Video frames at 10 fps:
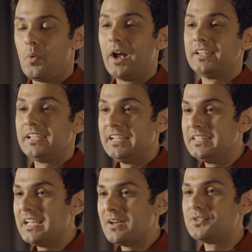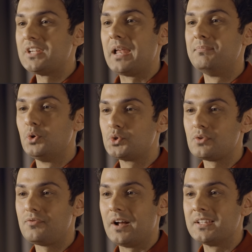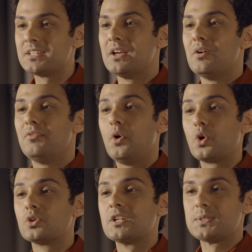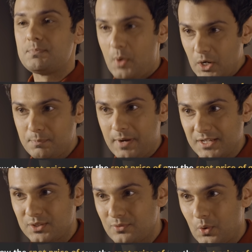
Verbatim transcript: While ETFs and mutual funds follow the spot price of